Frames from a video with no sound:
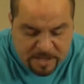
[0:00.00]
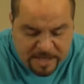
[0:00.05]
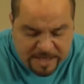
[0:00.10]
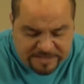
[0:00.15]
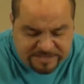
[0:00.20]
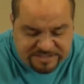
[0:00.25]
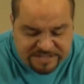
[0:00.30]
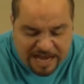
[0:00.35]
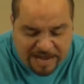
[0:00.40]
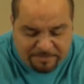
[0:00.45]

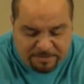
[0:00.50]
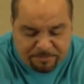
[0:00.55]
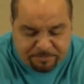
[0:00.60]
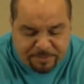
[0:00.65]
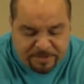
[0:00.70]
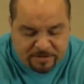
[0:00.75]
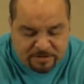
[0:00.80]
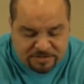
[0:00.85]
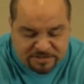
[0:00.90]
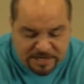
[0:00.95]
And Simon
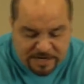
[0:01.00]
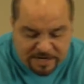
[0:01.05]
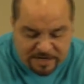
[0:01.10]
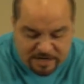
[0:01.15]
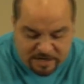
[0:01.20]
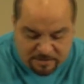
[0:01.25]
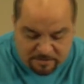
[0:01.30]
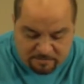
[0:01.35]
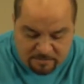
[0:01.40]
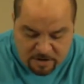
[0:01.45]
Peter said to
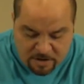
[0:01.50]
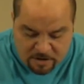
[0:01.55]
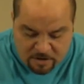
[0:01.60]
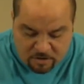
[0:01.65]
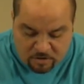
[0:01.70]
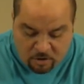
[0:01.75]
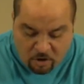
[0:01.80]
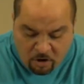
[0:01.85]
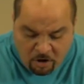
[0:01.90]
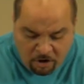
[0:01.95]
him,
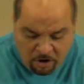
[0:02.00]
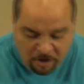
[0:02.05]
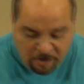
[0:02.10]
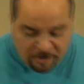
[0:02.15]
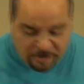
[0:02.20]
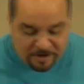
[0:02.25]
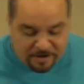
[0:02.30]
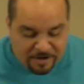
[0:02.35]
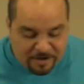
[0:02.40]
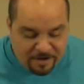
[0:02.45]

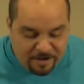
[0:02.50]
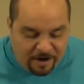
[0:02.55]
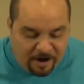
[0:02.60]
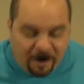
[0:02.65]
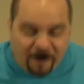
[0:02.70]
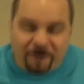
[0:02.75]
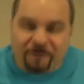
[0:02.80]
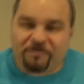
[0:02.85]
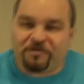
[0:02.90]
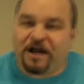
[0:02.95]
Lord,
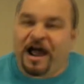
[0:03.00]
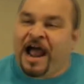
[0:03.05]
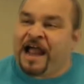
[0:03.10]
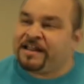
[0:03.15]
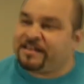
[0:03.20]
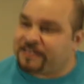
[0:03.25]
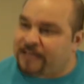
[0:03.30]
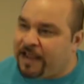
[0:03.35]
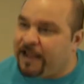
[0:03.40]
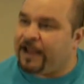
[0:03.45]
all
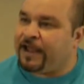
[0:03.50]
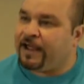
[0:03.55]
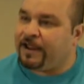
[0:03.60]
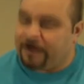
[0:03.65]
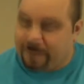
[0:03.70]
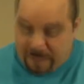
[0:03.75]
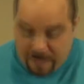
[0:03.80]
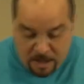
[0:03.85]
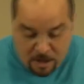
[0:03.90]
right then